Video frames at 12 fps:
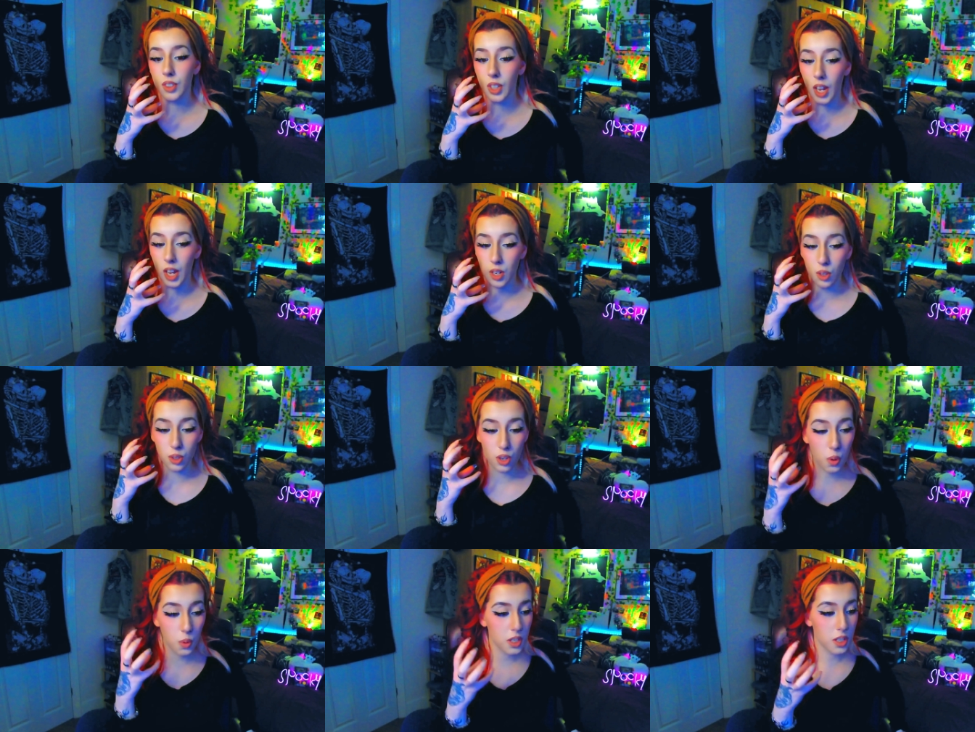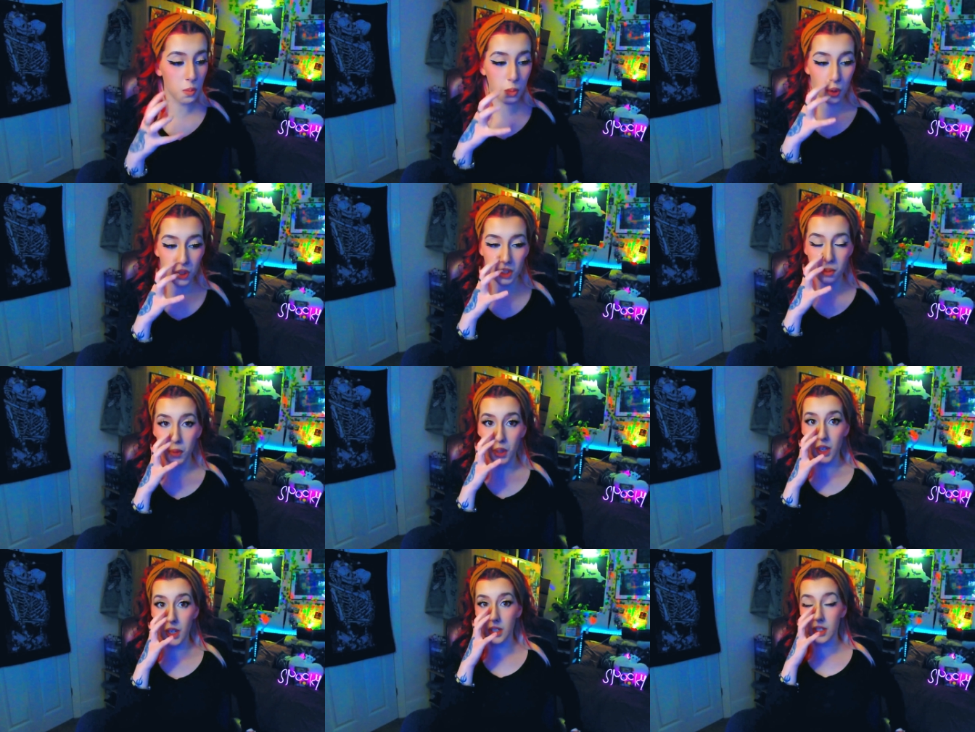And you know it's important
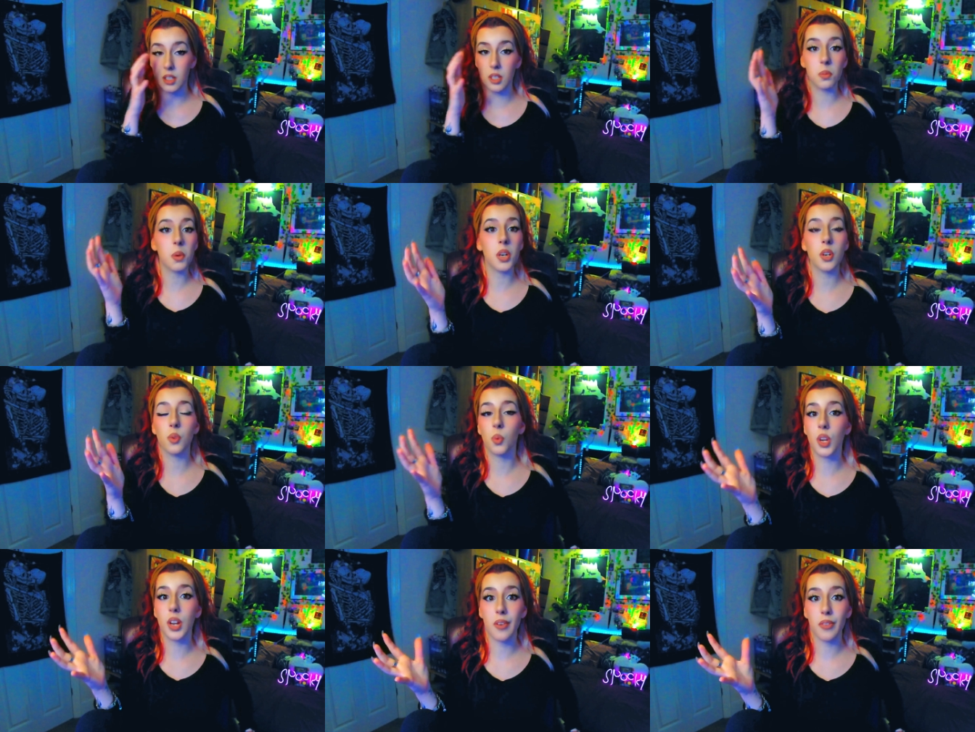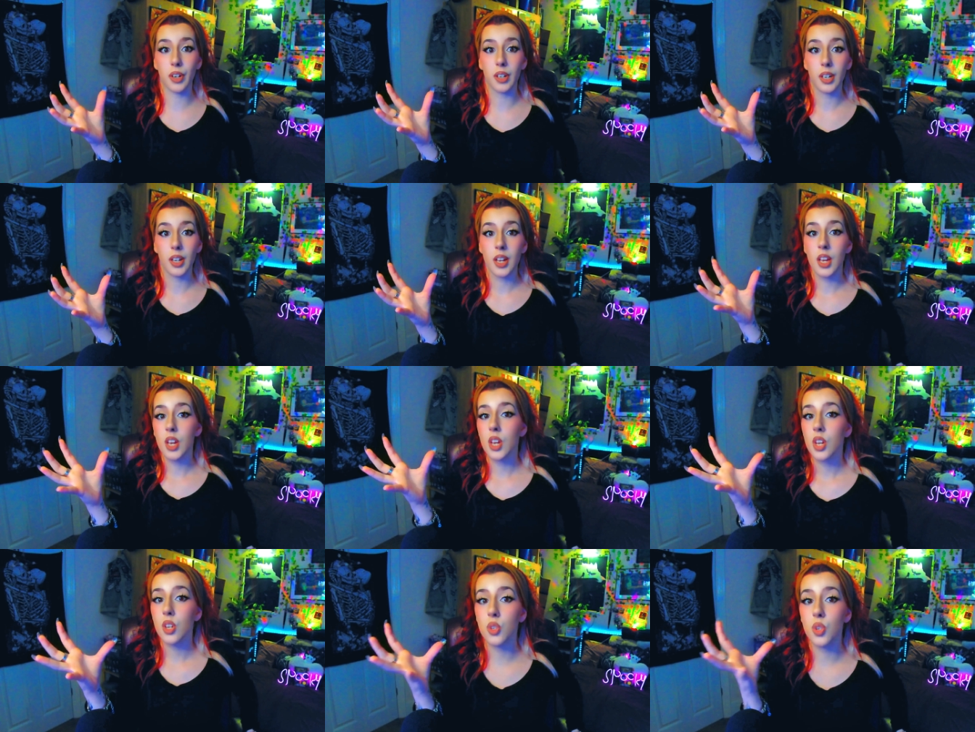because it's a spirit, whatever.
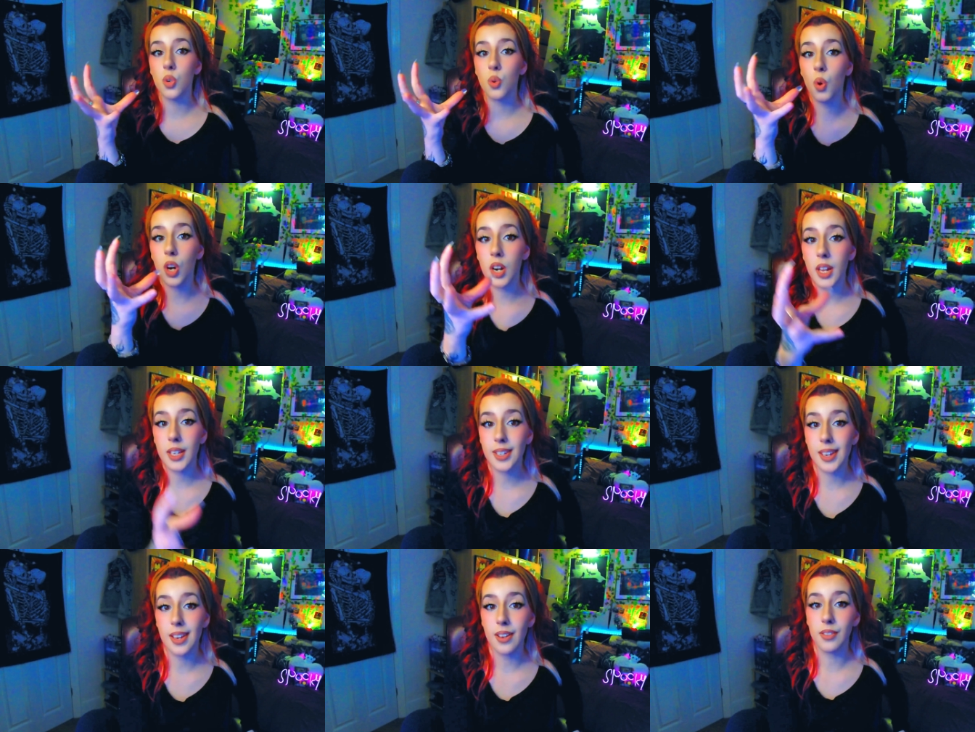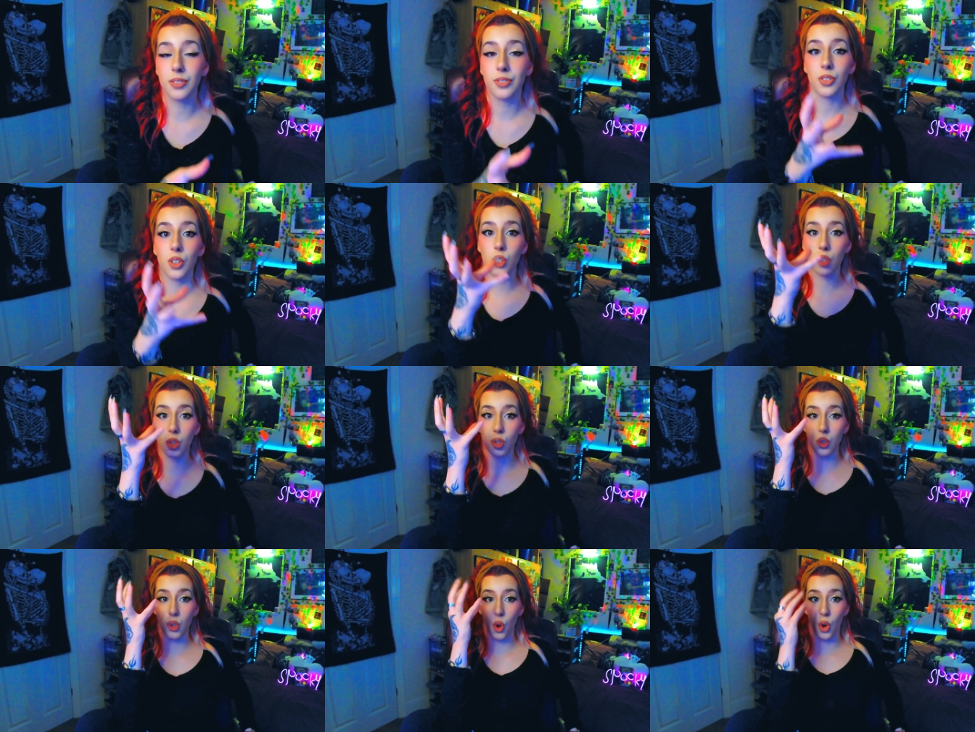You want to give
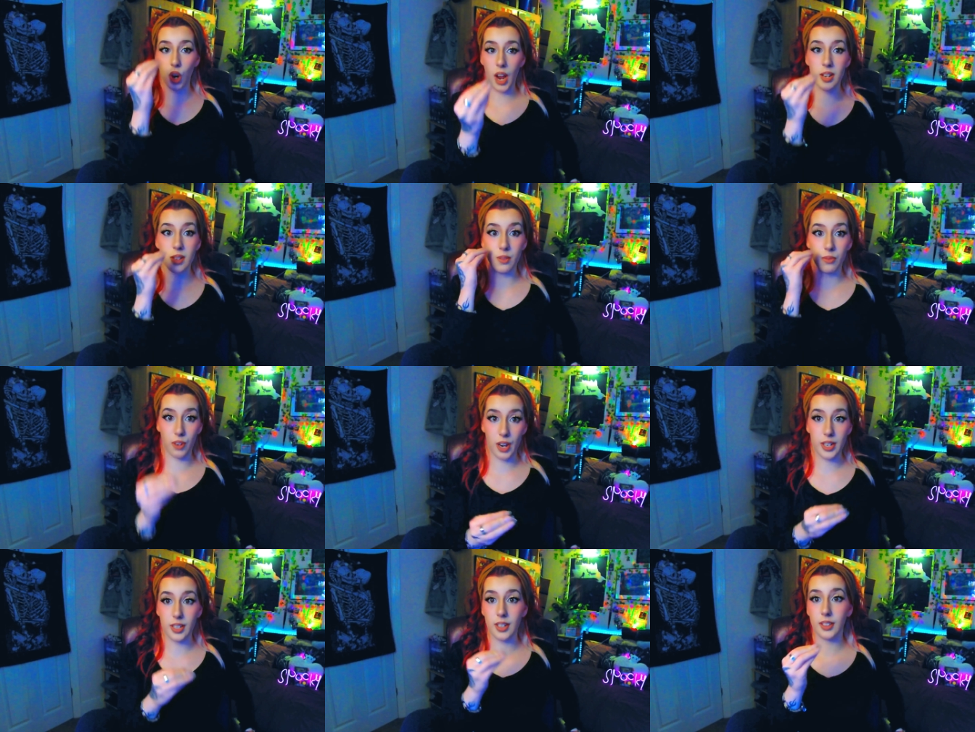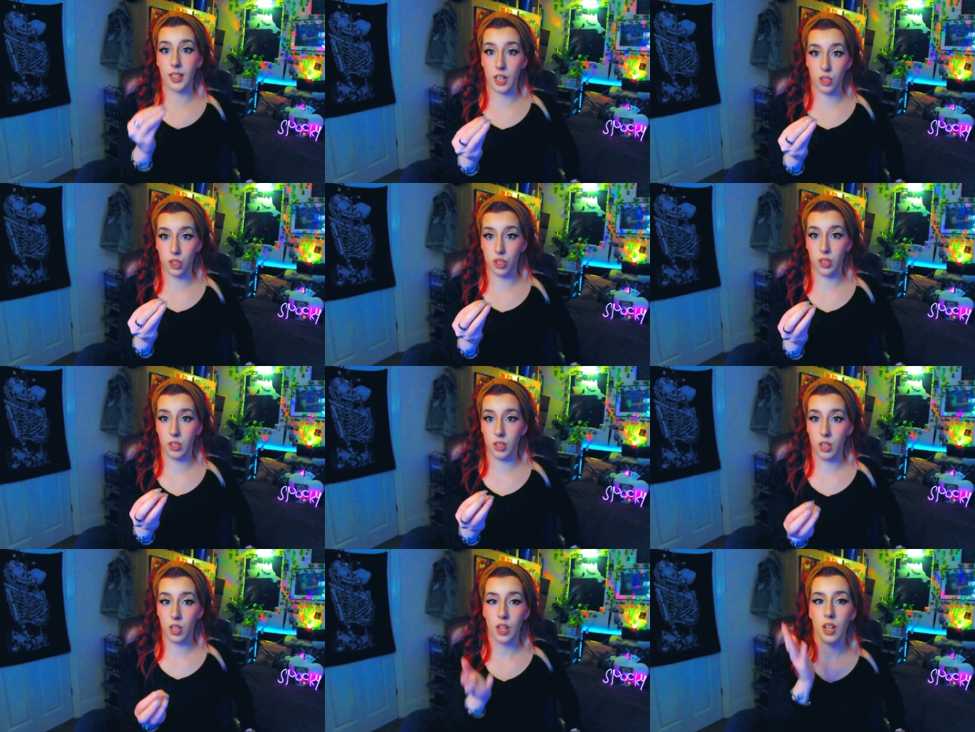your undivided attention.
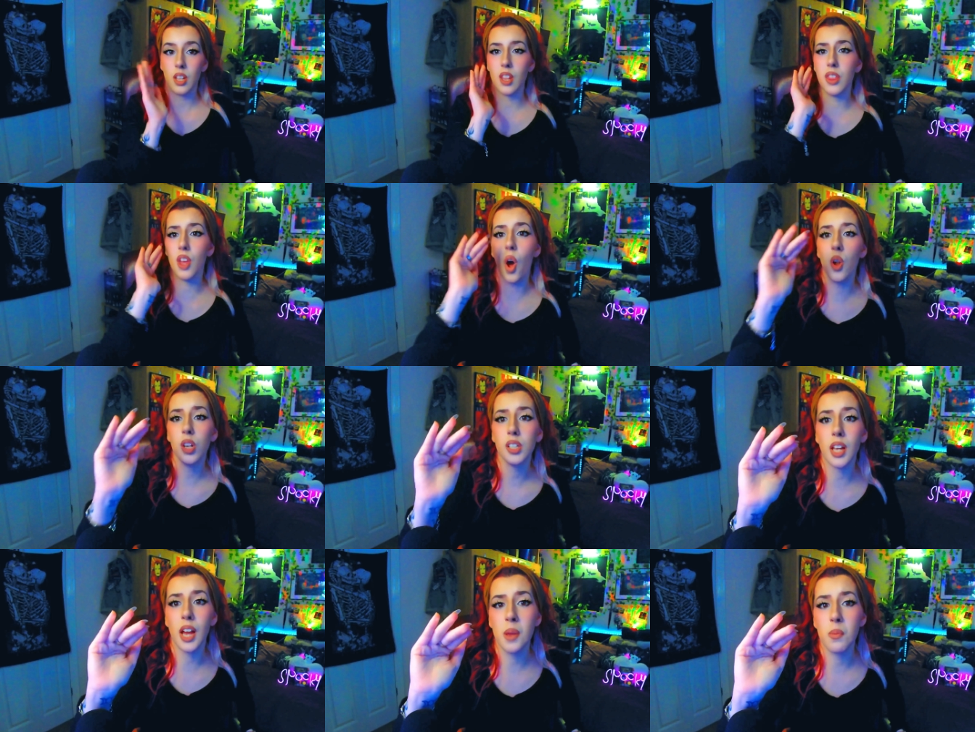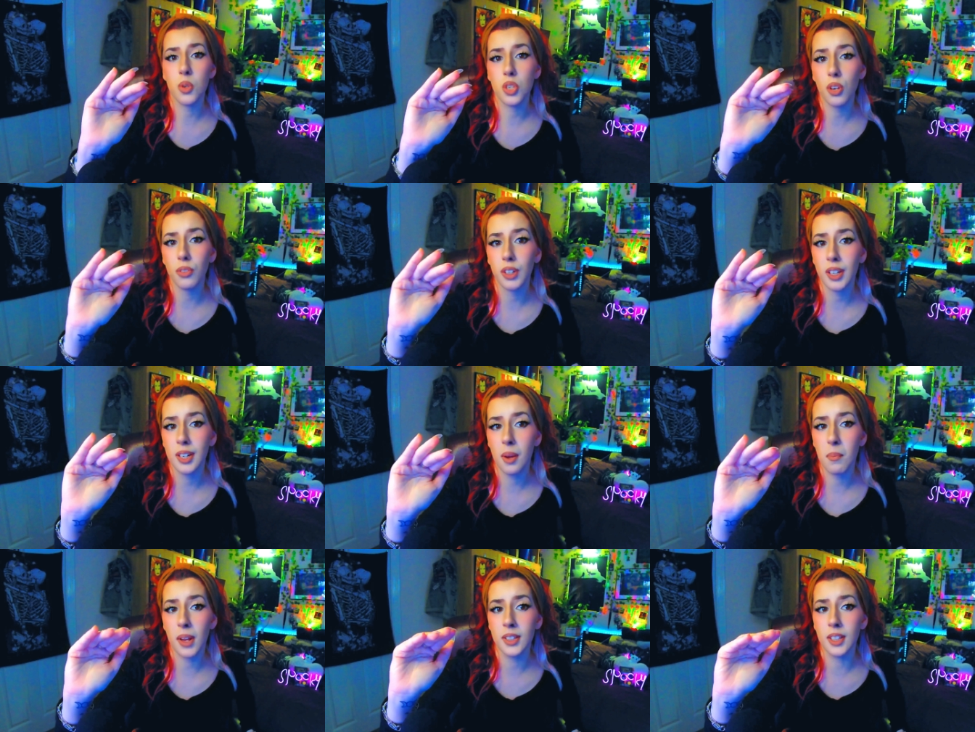The only time we saw fucking
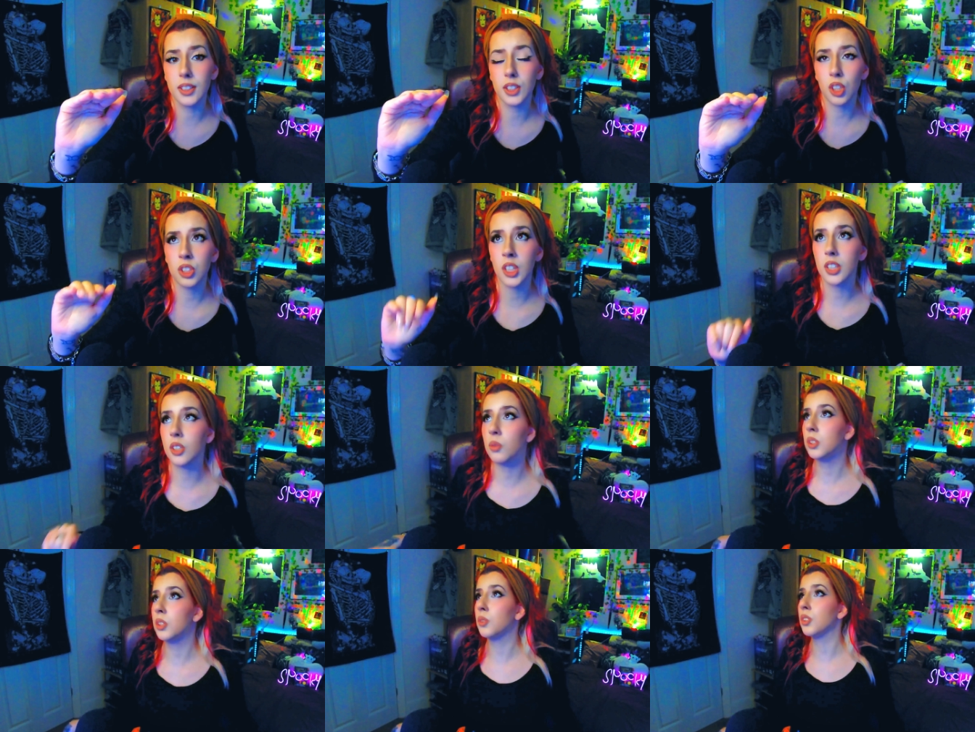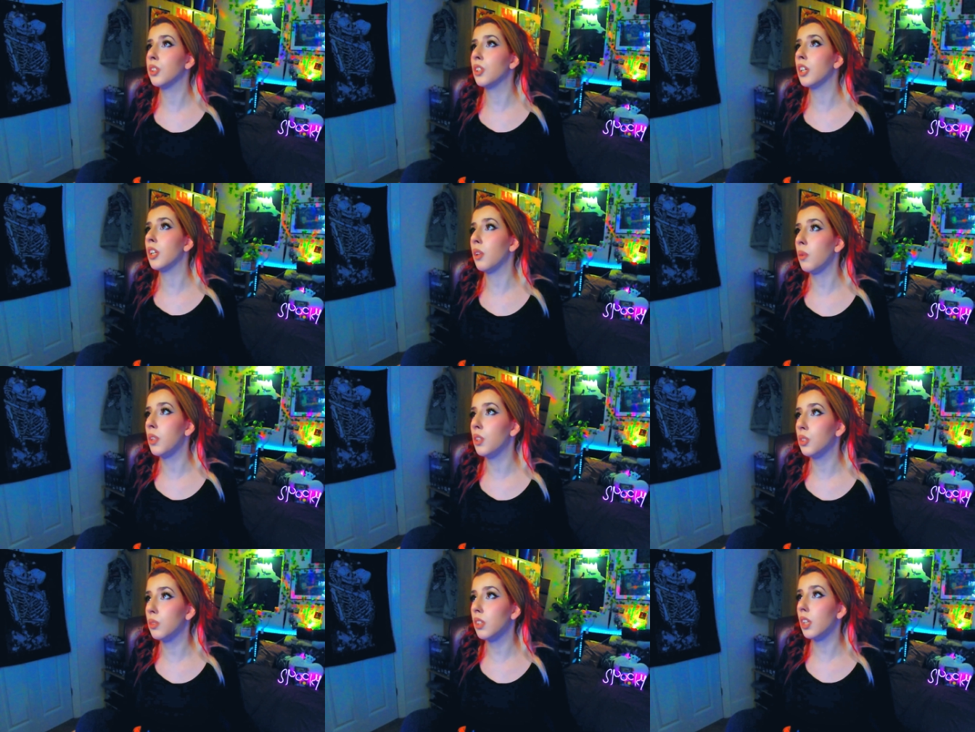Amanda, the associate was still looking at the window,
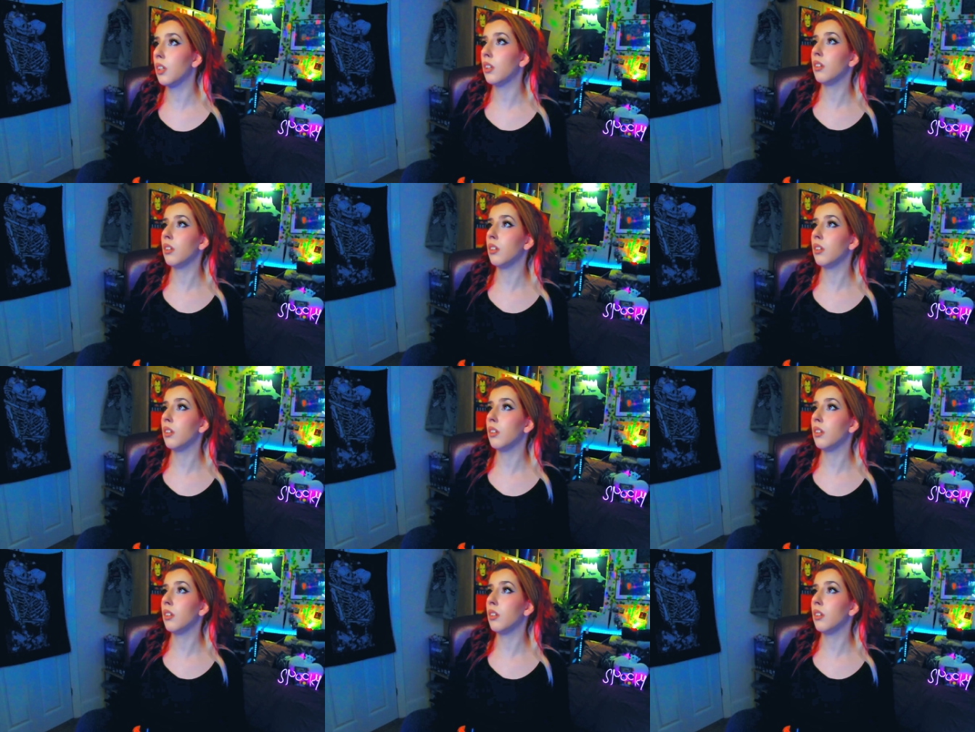so I was like,